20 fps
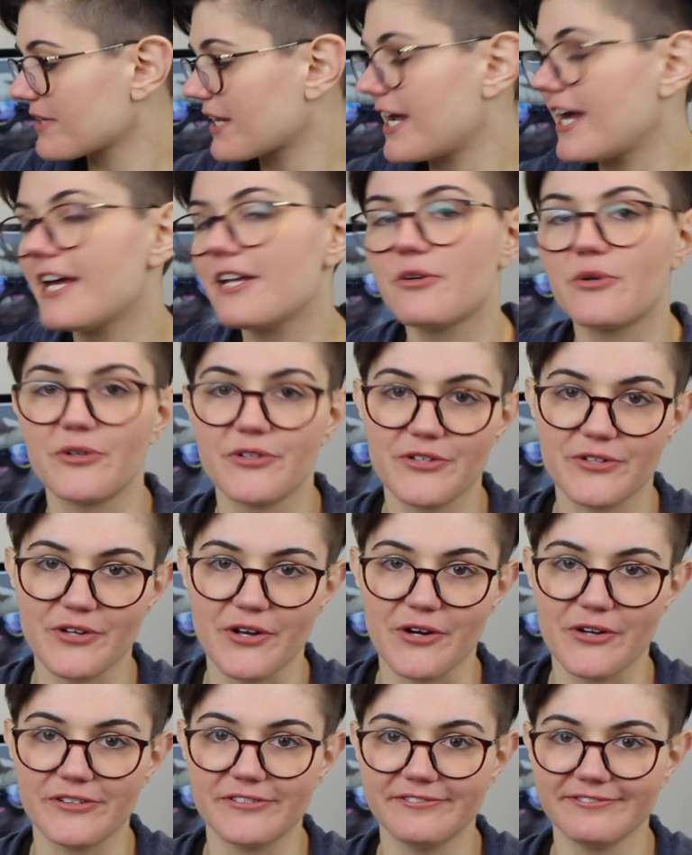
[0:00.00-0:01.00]
And
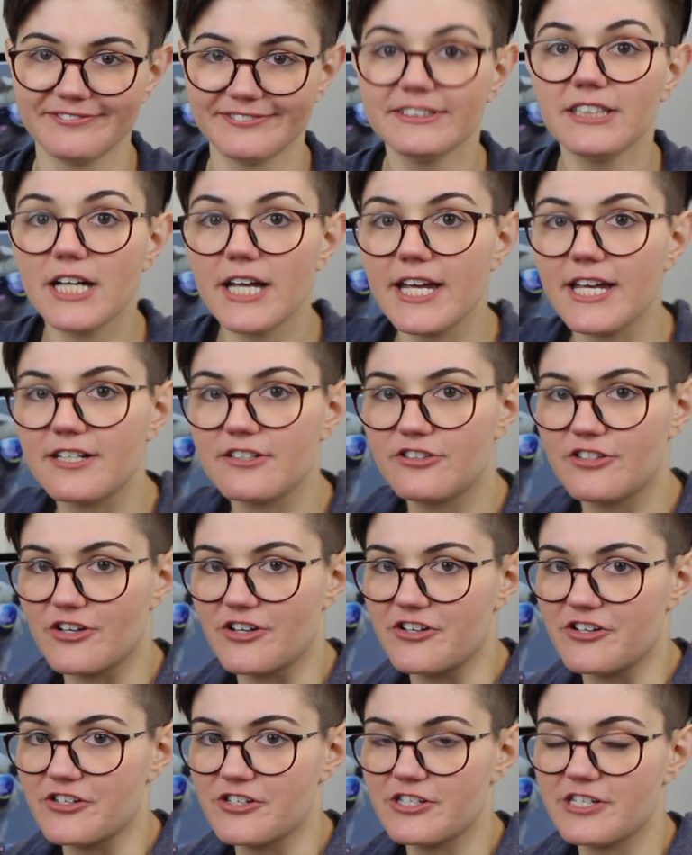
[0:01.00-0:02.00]
also it
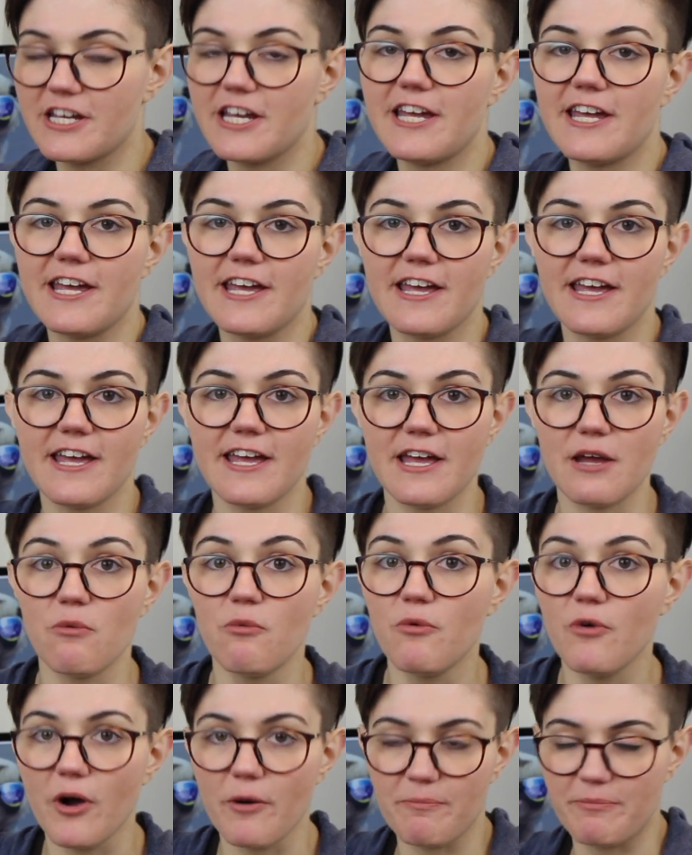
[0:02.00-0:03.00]
does a
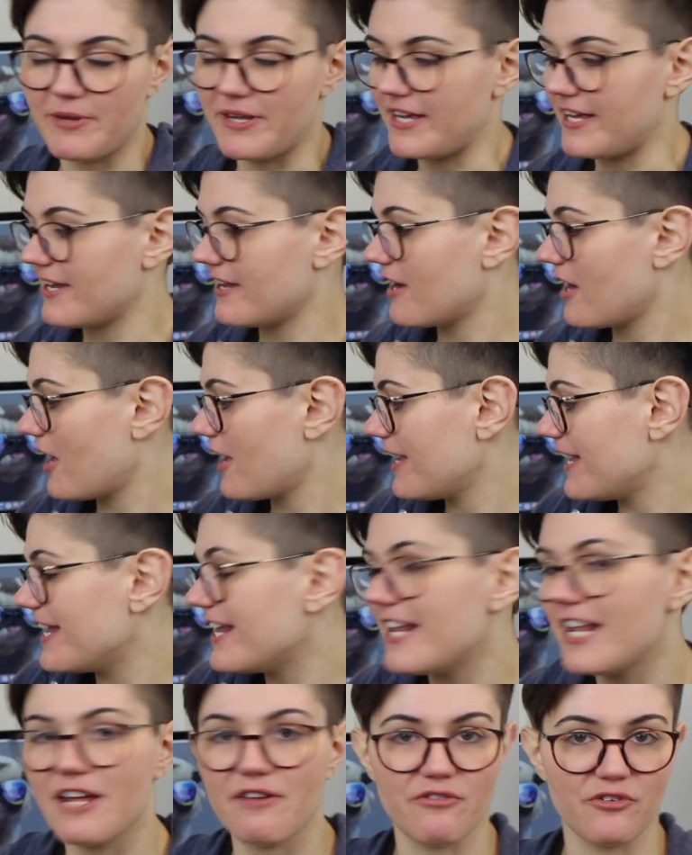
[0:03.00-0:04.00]
whopping
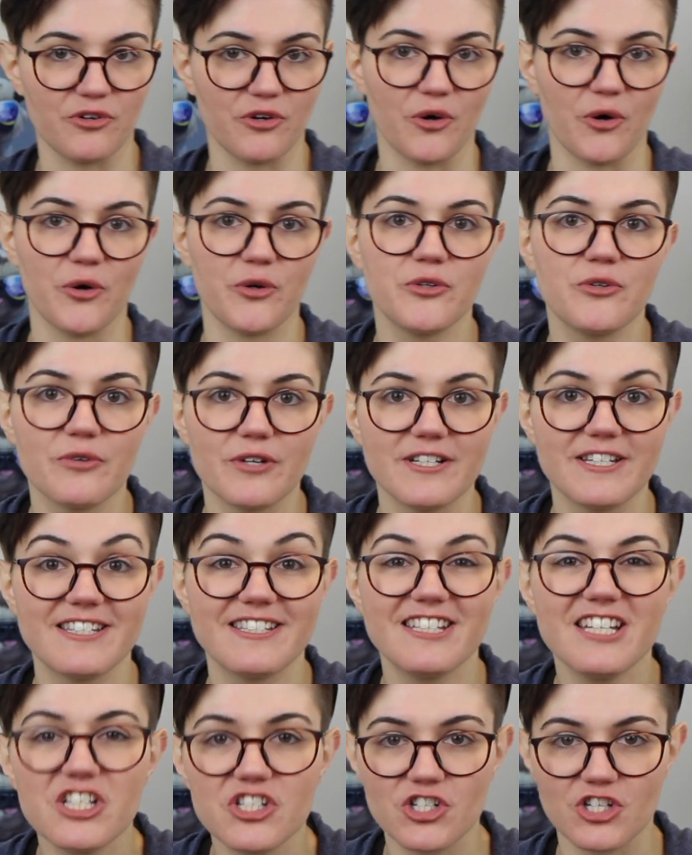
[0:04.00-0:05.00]
1100
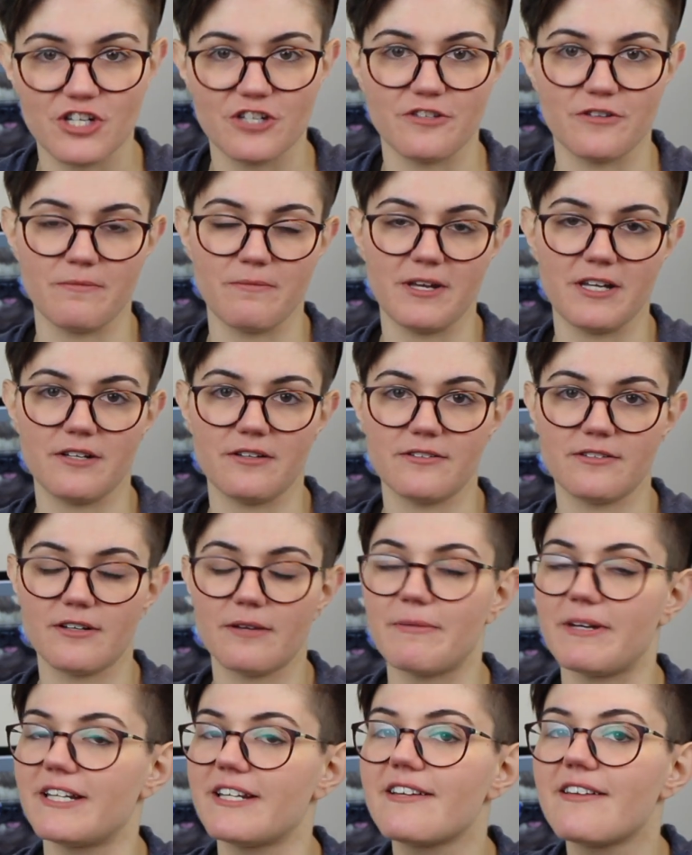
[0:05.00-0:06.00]
stitches a minute.
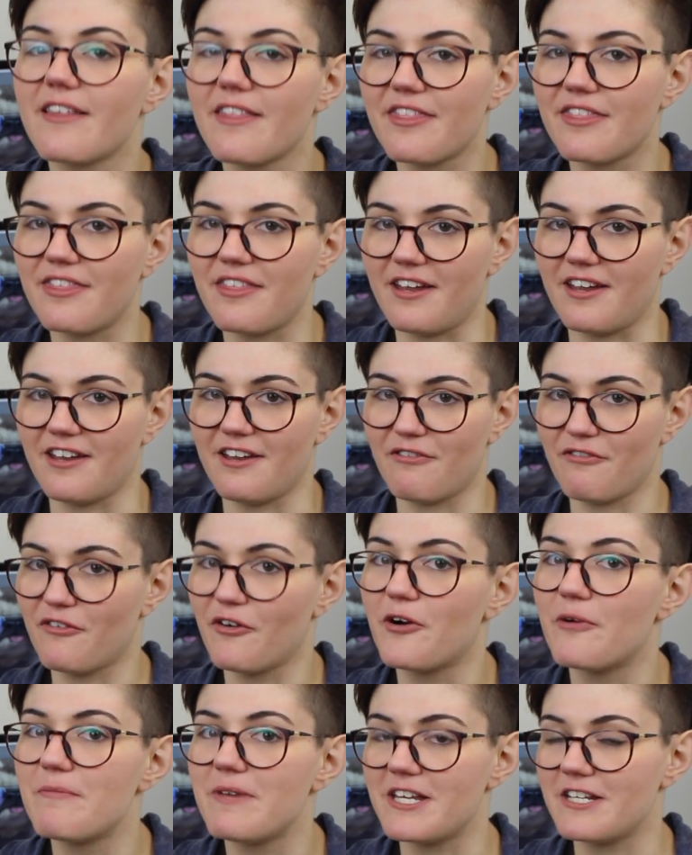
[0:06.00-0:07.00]
I mean, think
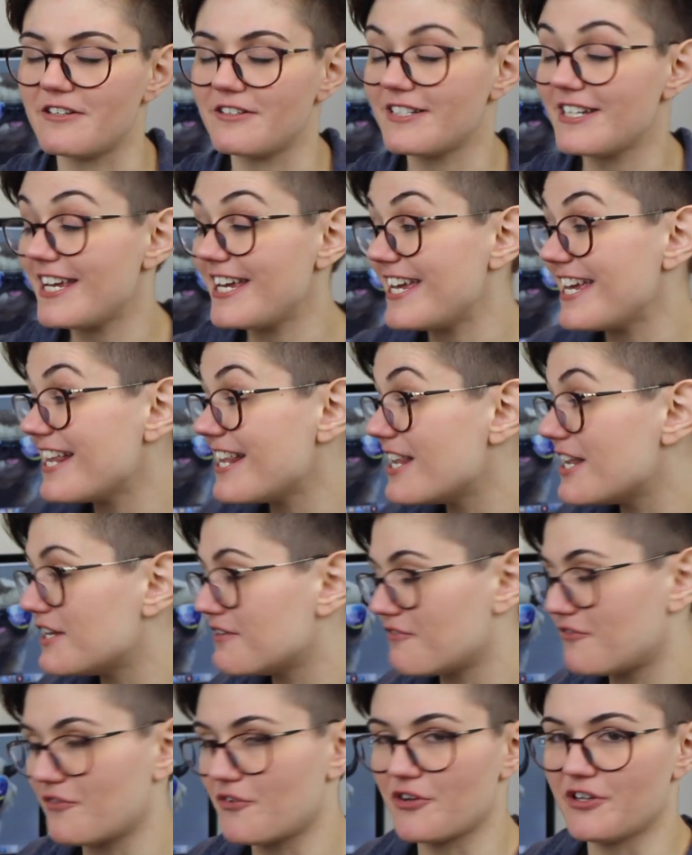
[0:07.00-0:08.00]
for a minute,
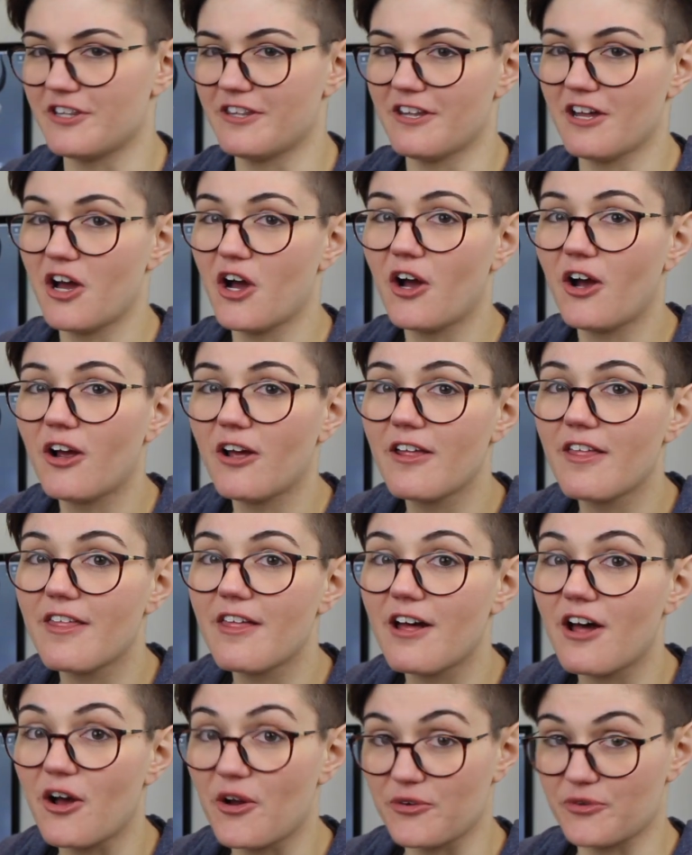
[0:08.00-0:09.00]

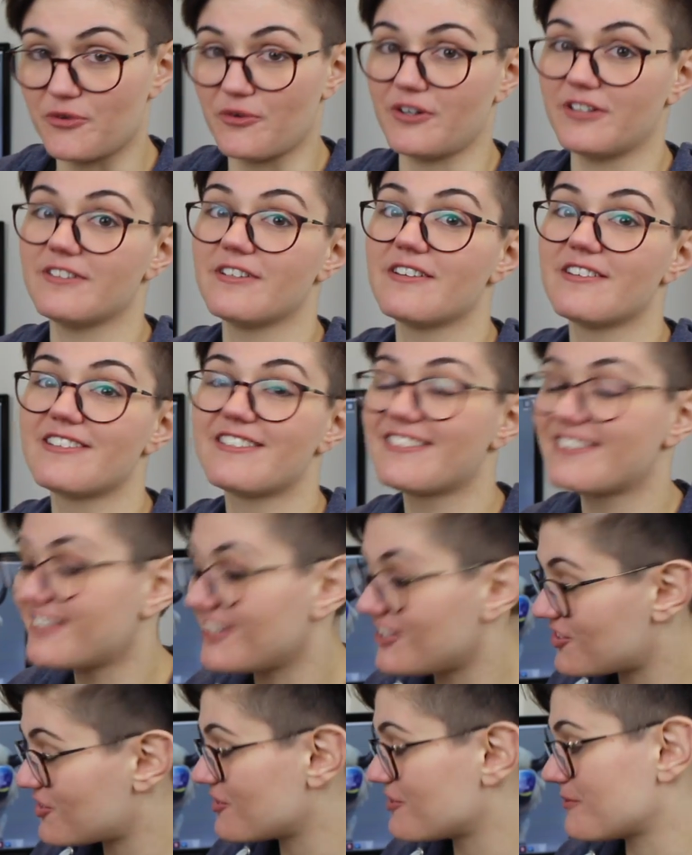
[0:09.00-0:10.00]
1100
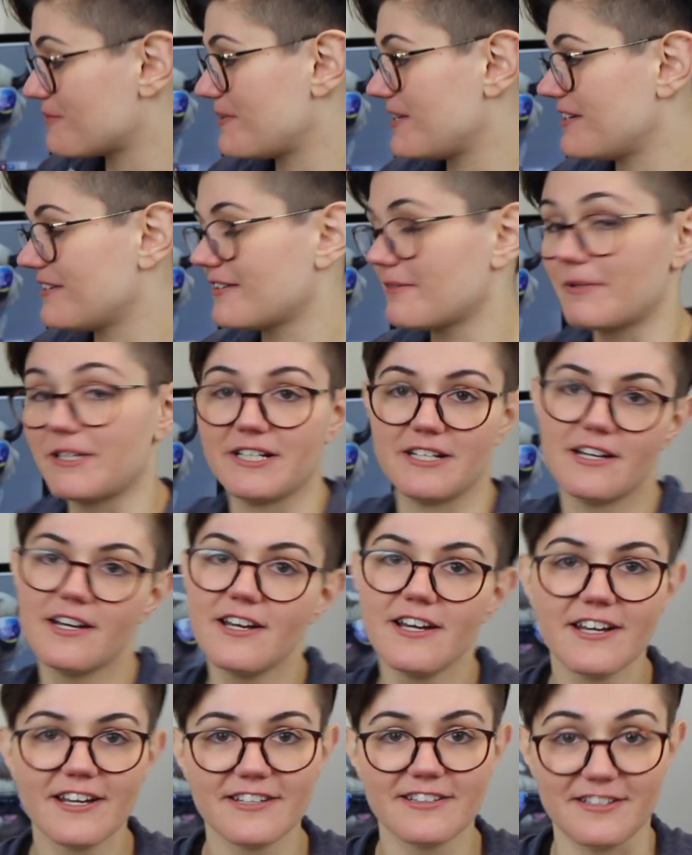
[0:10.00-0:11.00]
stitches a minute. I mean,
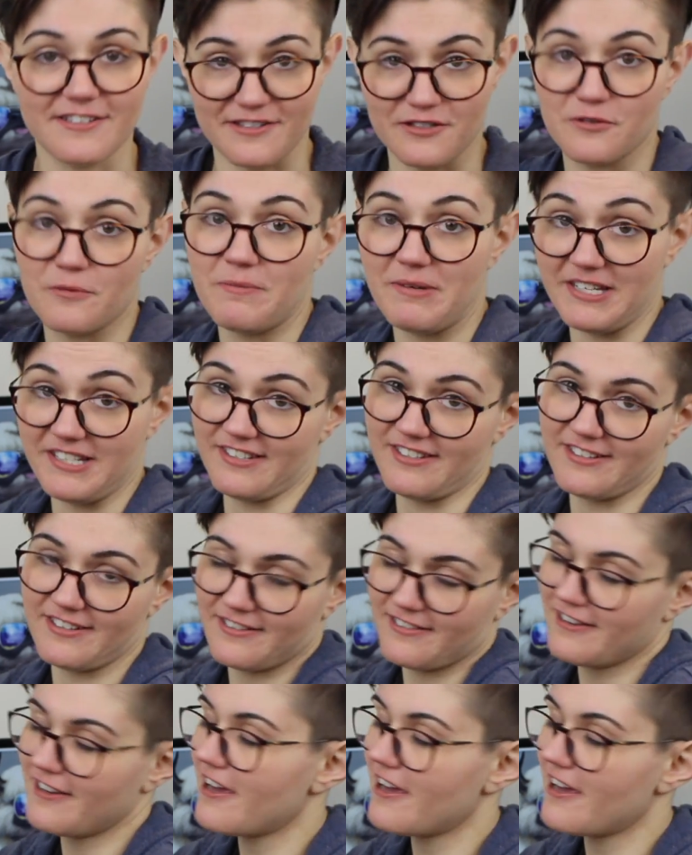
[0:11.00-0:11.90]
this is a beast,